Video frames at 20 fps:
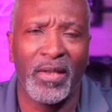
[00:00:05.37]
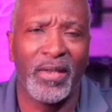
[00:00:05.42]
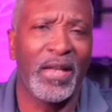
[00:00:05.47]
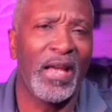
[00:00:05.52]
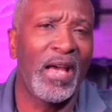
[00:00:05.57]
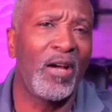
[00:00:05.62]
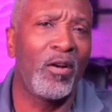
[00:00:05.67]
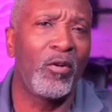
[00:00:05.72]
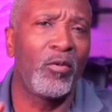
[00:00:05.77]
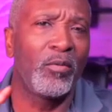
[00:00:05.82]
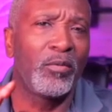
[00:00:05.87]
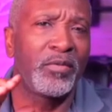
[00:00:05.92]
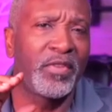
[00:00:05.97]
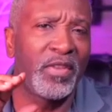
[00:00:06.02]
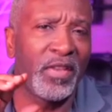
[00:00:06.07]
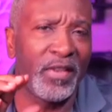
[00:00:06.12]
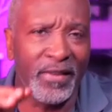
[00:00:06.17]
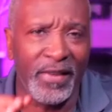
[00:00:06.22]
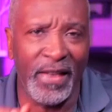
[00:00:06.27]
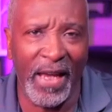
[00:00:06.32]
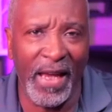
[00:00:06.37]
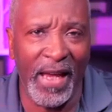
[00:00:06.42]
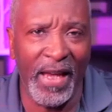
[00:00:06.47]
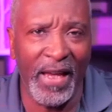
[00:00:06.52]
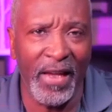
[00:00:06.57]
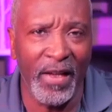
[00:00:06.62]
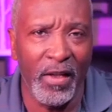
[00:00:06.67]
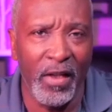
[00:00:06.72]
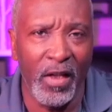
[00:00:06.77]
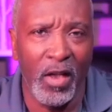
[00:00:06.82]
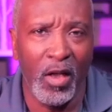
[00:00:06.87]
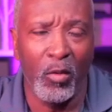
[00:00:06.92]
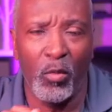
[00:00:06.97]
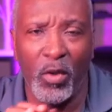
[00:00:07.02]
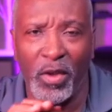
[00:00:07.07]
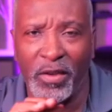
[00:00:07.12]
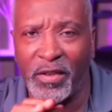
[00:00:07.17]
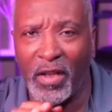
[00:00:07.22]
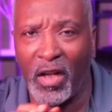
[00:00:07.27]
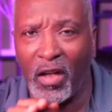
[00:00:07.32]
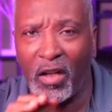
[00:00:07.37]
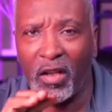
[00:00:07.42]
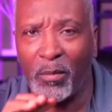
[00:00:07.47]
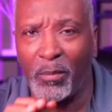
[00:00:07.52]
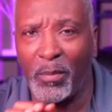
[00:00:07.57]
Now, today we're talking